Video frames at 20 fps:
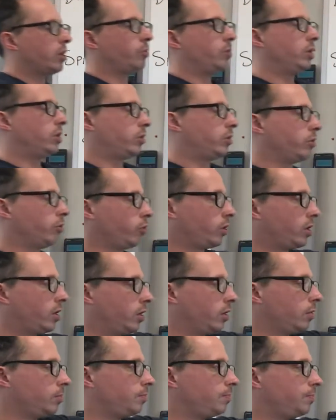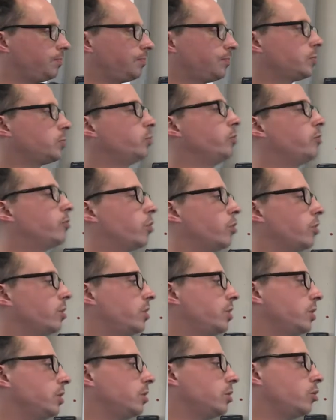we need to look here. We've
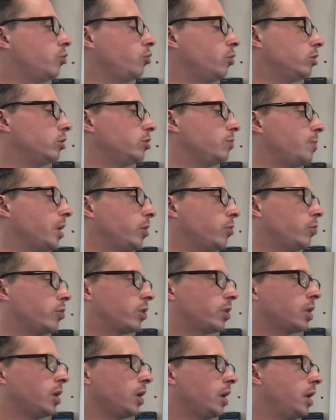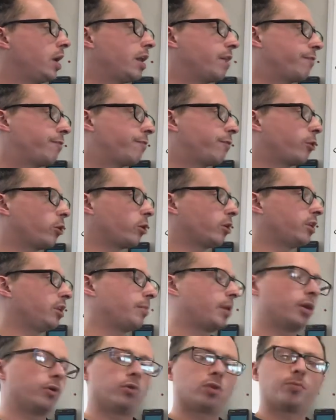got 200 miles and 40
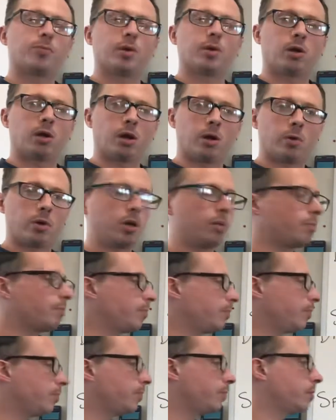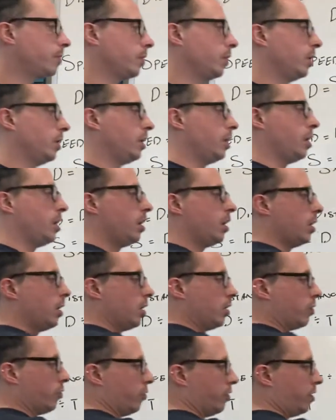miles per hour.
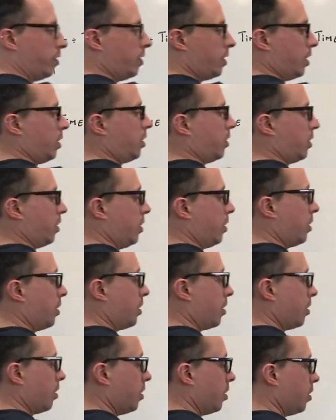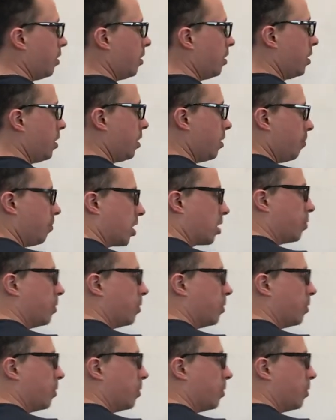So the distance must be